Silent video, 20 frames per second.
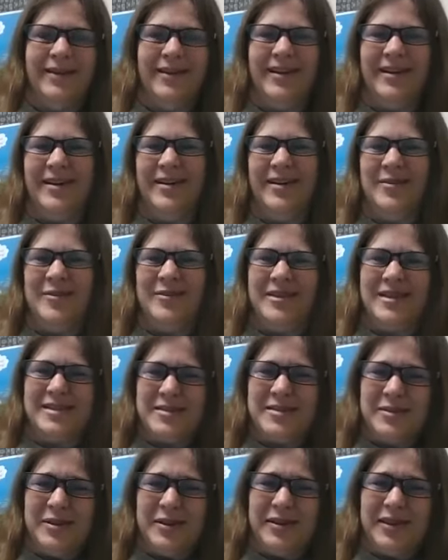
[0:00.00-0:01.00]
Although it
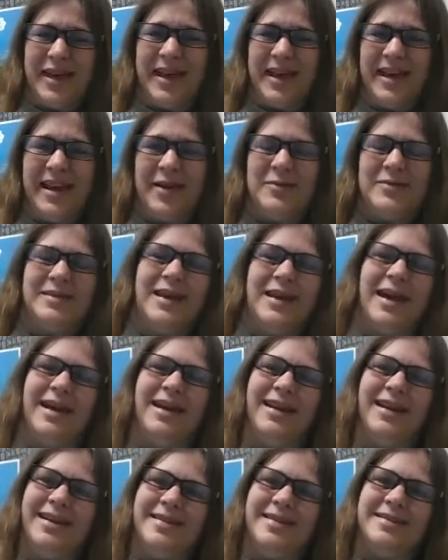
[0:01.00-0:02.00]
doesn't look like it outside,
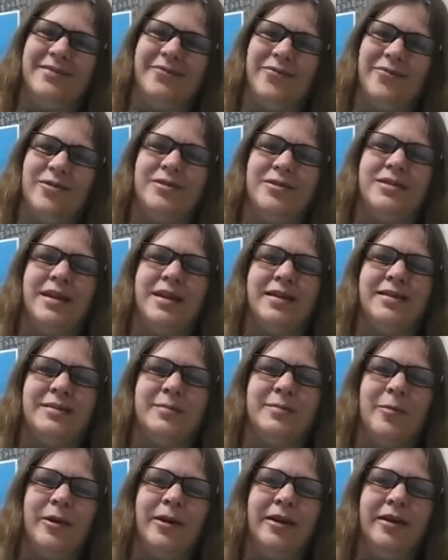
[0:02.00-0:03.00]
it is the first day of
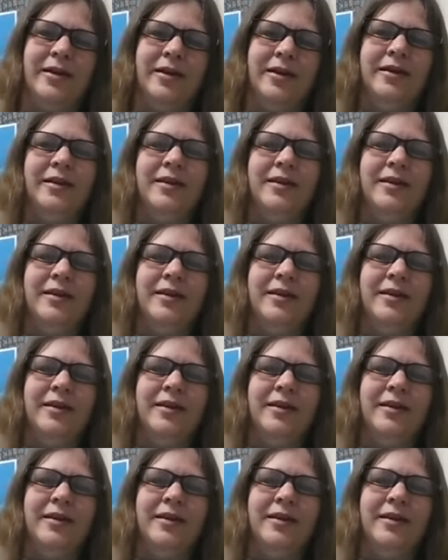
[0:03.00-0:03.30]
spring